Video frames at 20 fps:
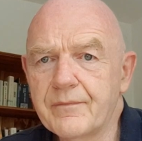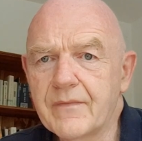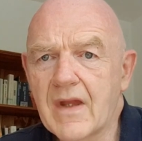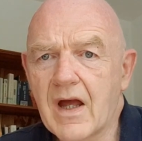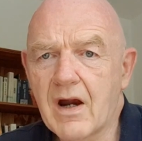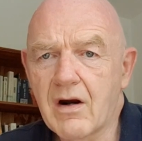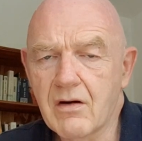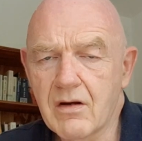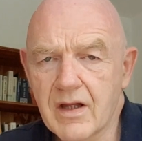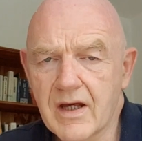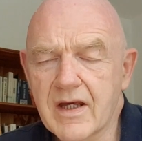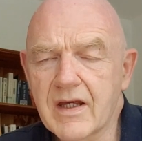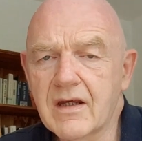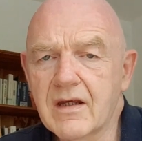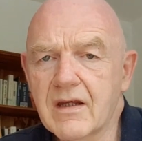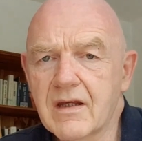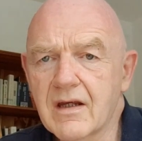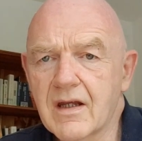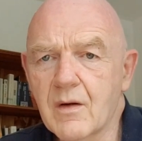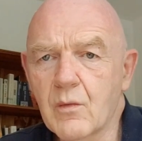are
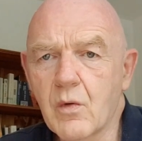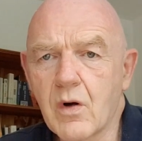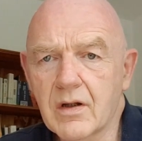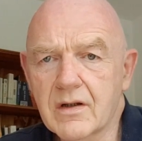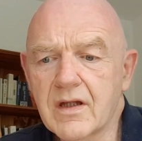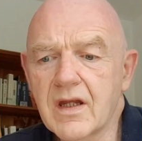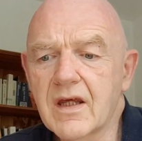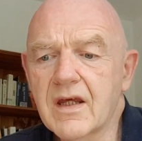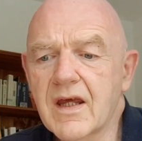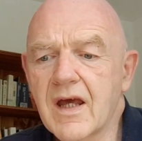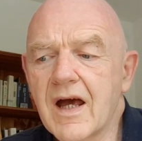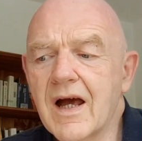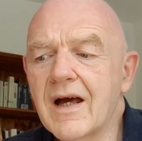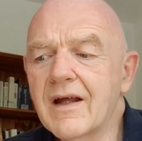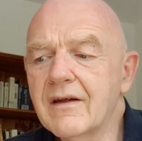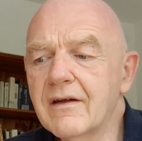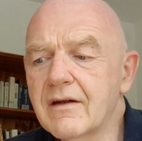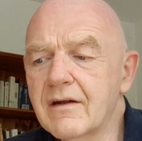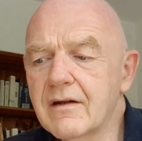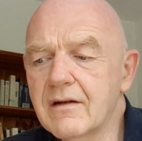like, and what they
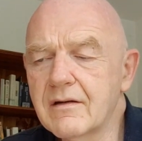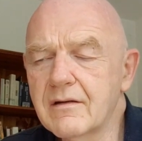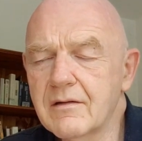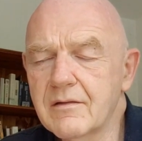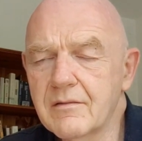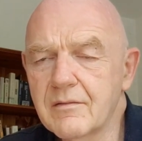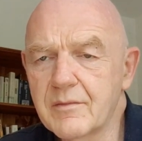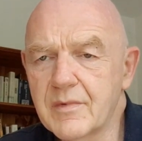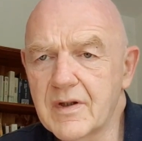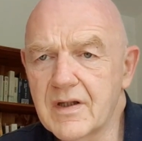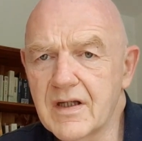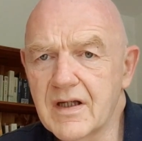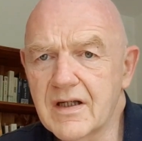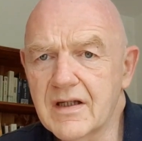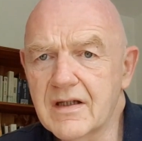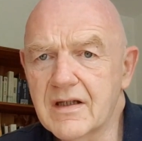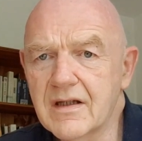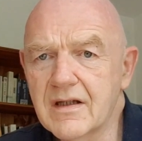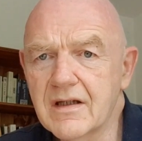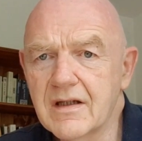can be
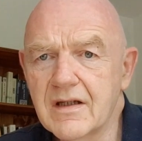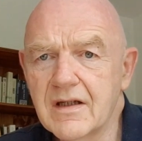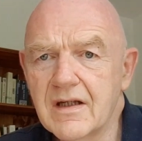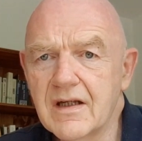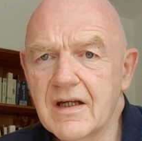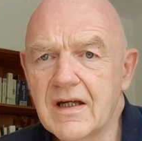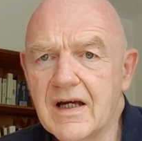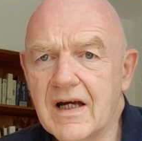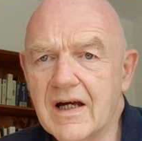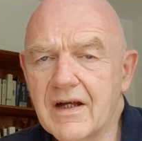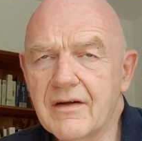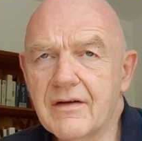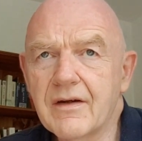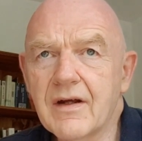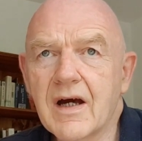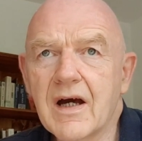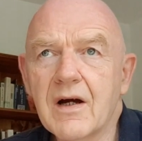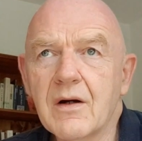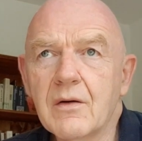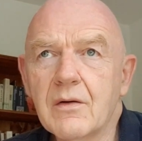like, and
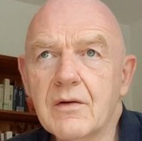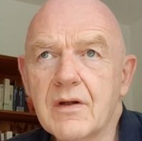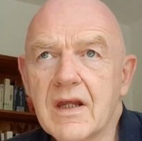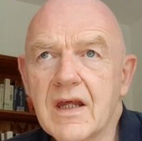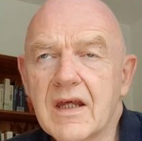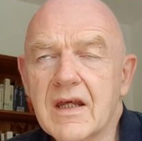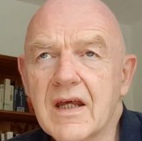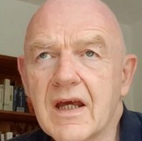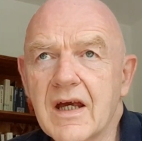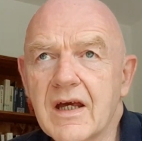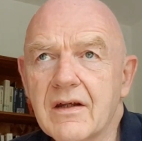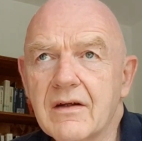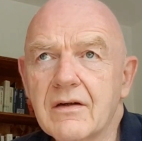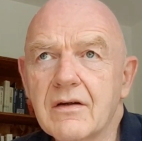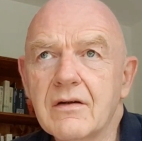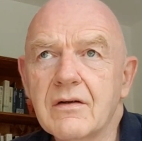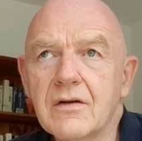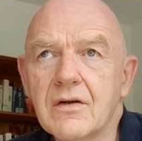how they can